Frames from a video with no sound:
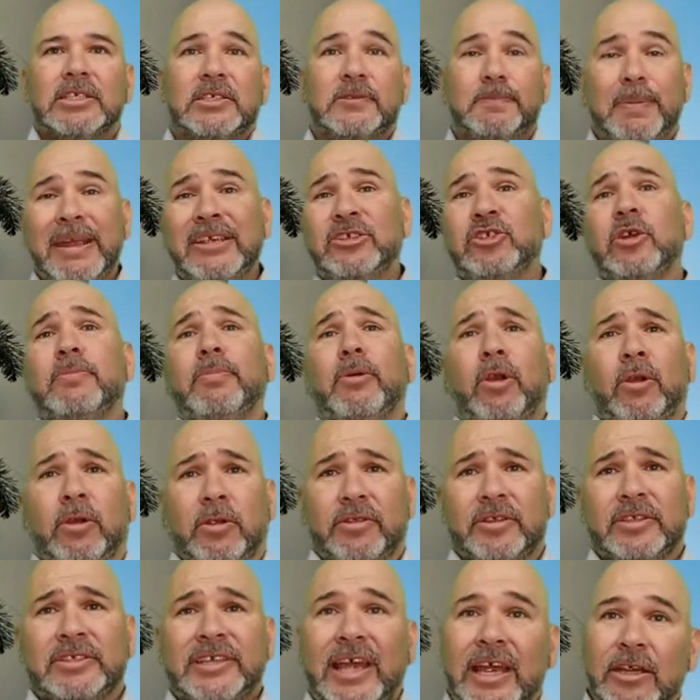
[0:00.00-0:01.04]
Spaceship
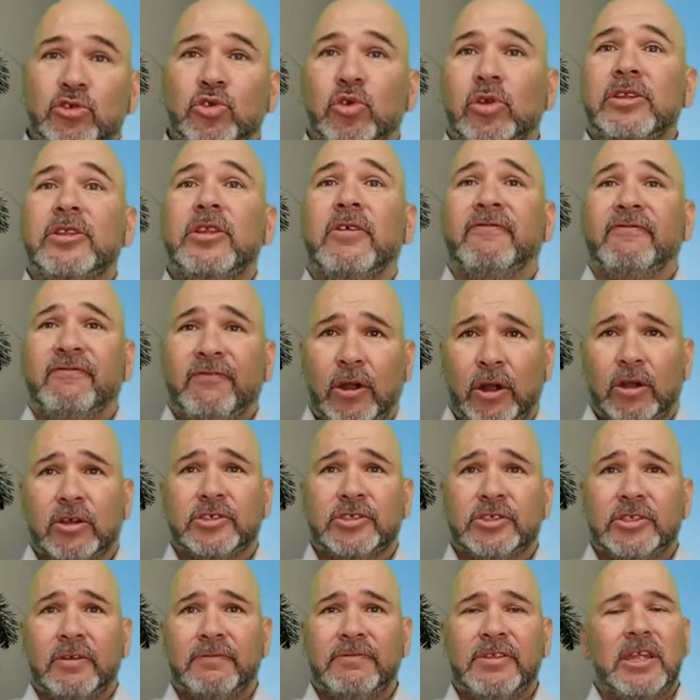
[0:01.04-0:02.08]
Earth is actually the
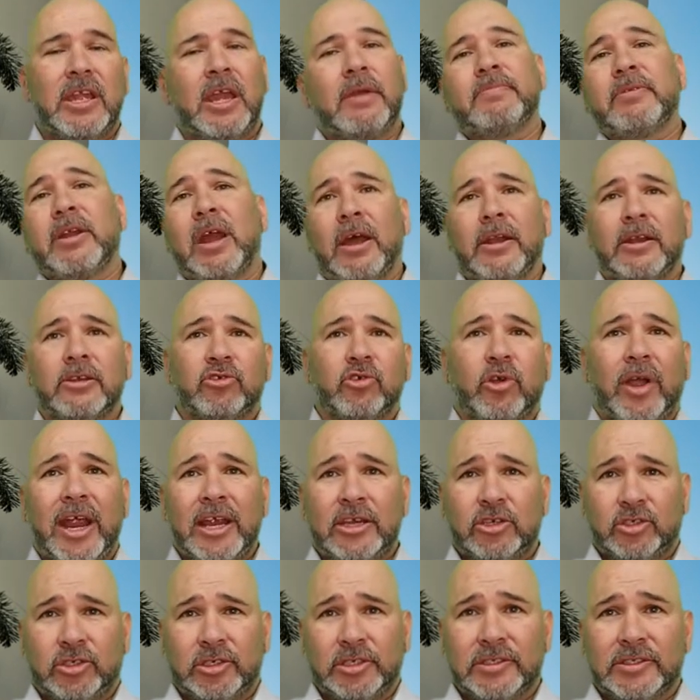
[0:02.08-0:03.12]
first of the Epcot
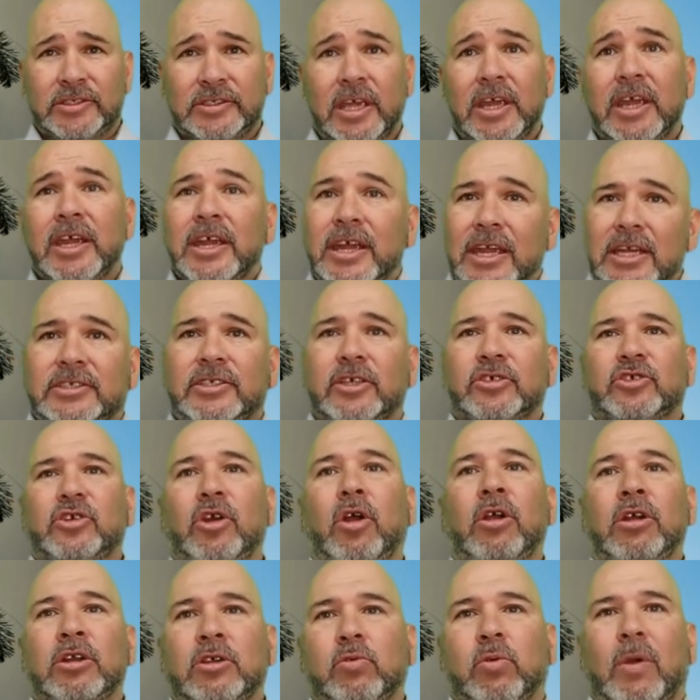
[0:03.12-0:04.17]
attractions. It's a
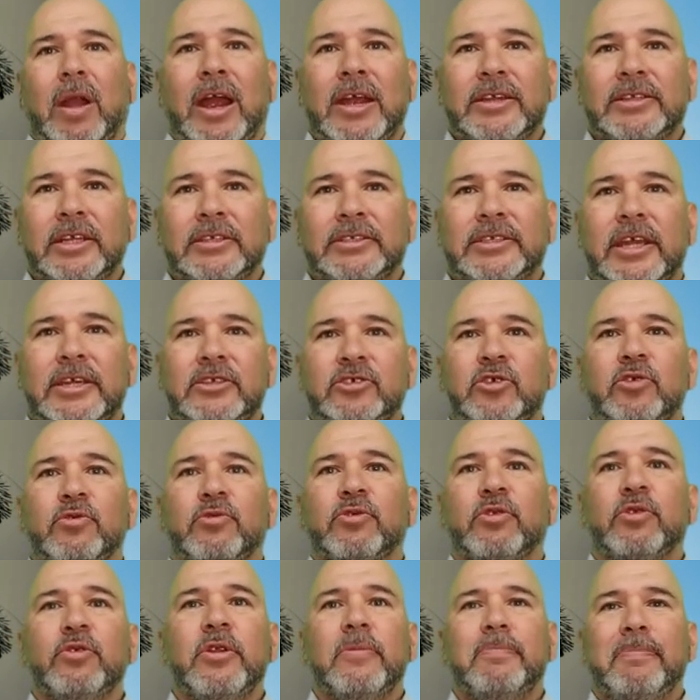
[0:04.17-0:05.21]
dark ride that takes
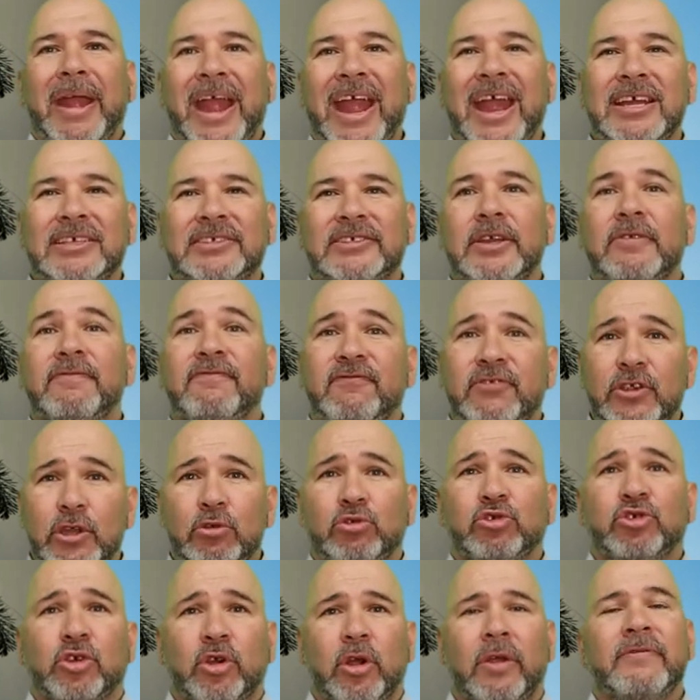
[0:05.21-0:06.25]
you through the past and
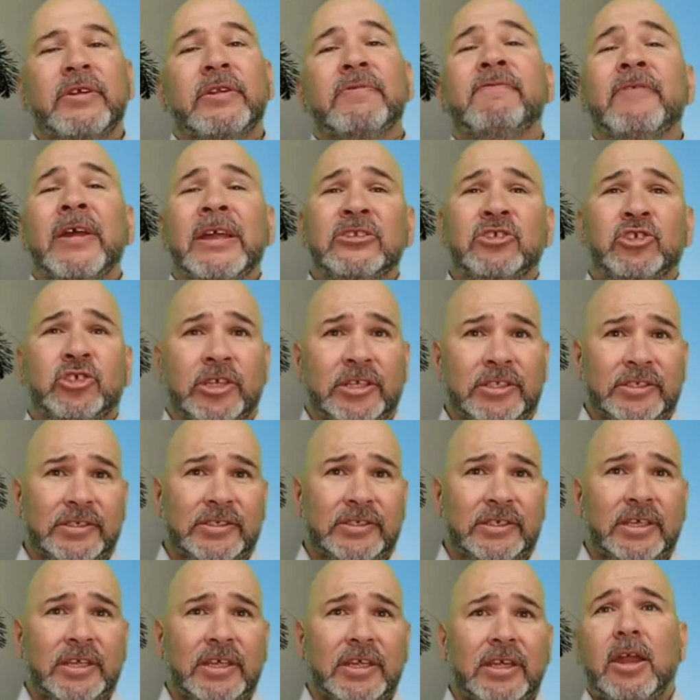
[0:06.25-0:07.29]
future of
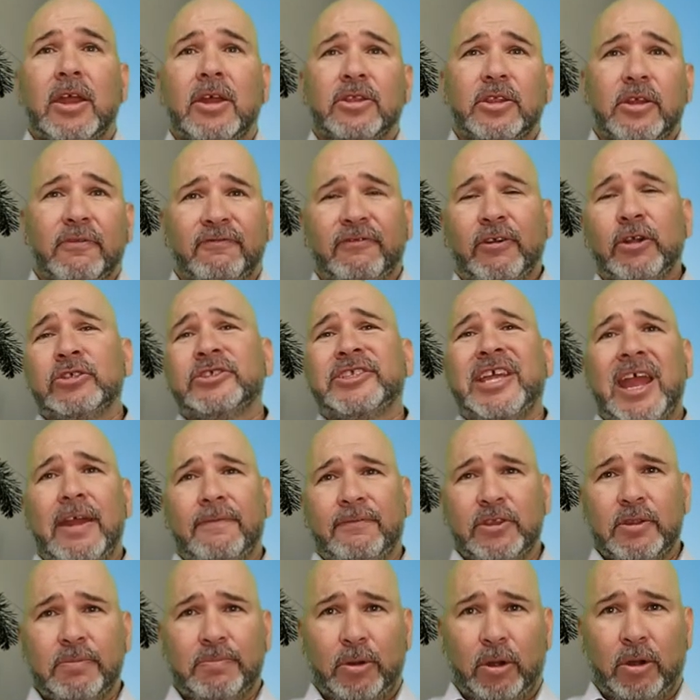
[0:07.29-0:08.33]
inventions. The first
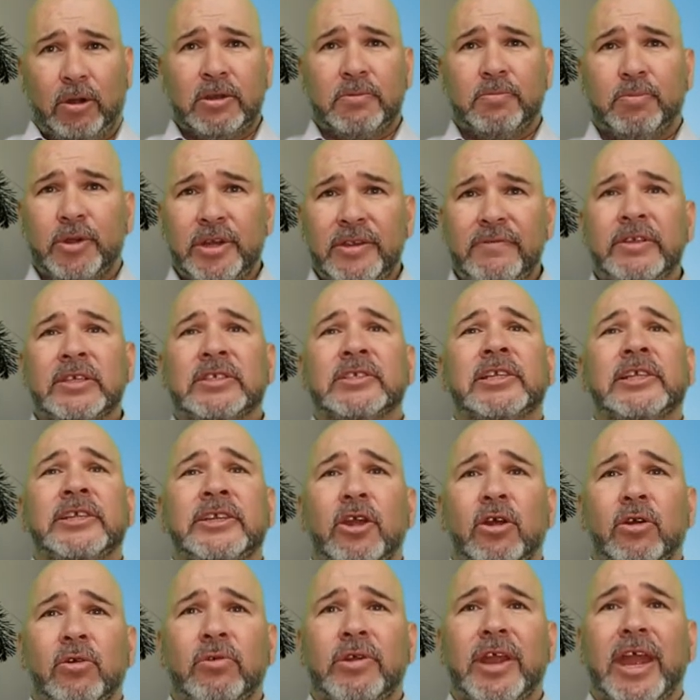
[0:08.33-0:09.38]
half of the park,
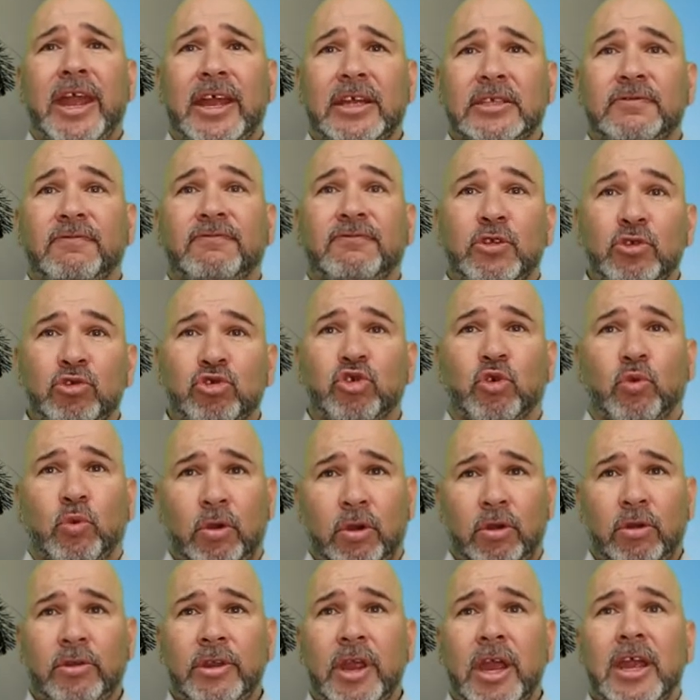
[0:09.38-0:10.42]
previously known as Future
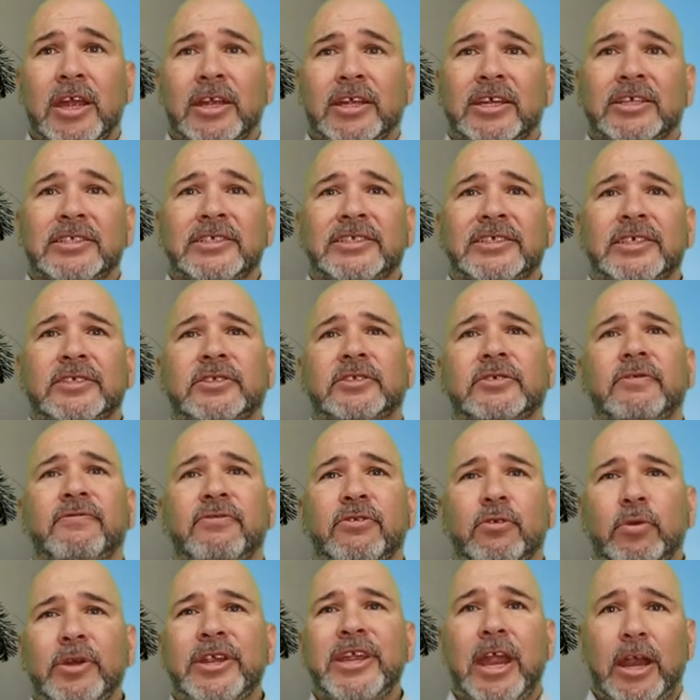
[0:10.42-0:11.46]
World, consists
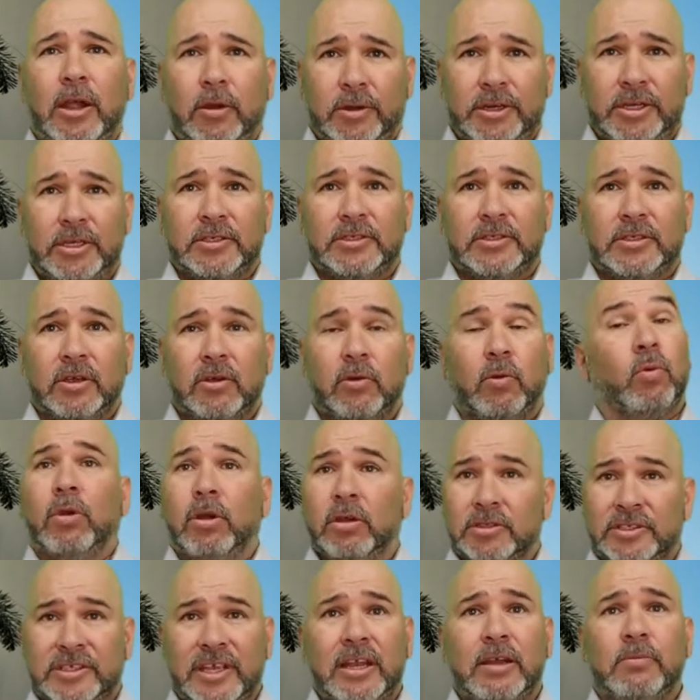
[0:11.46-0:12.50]
of three areas:
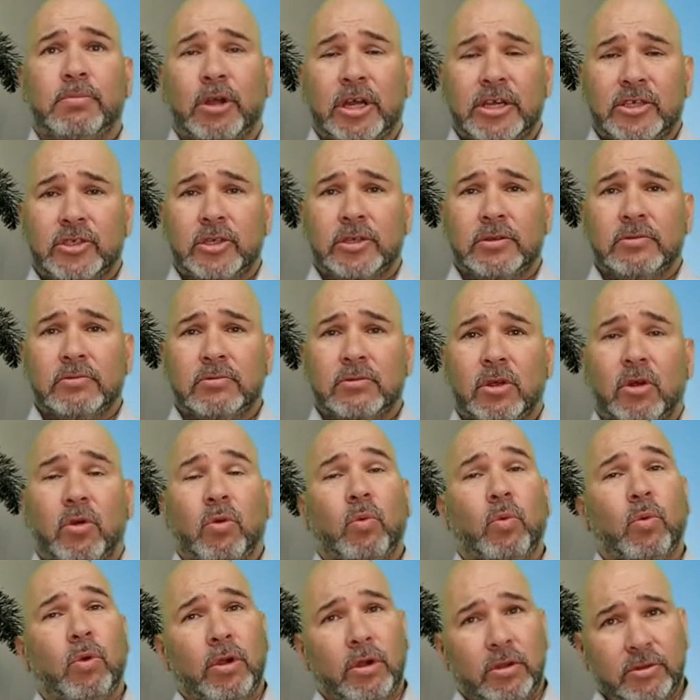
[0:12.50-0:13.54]
World Celebration,
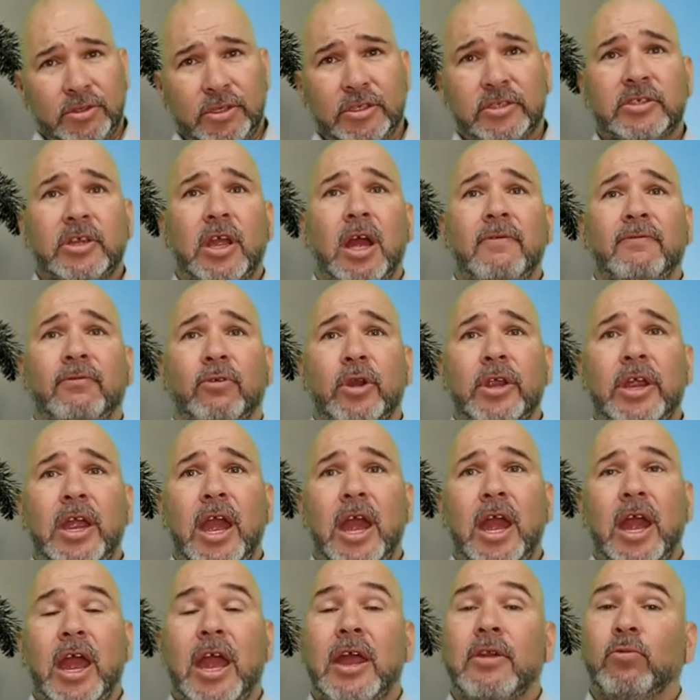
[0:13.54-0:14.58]
World Discovery,
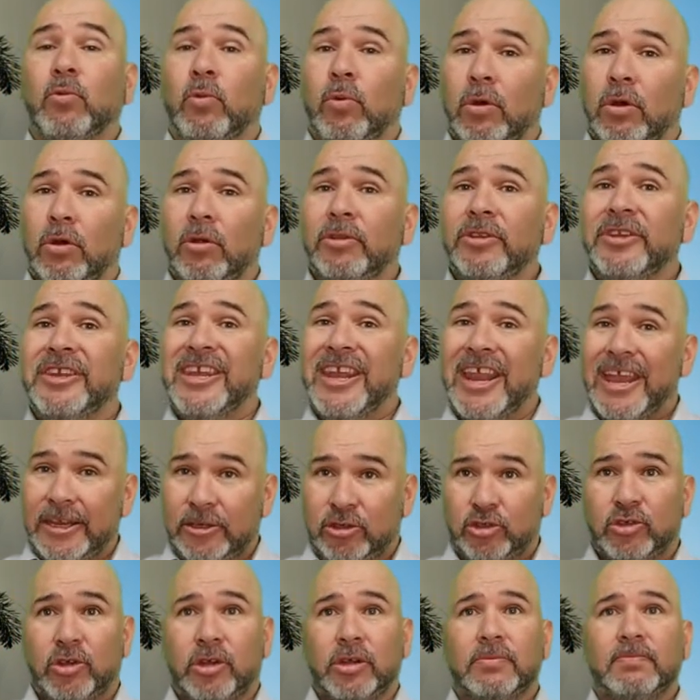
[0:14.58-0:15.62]
and World
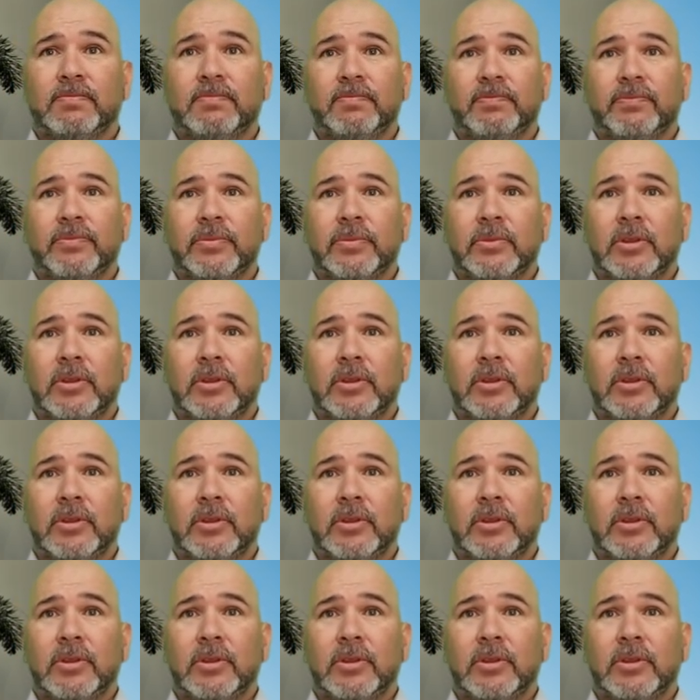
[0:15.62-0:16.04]
Nature.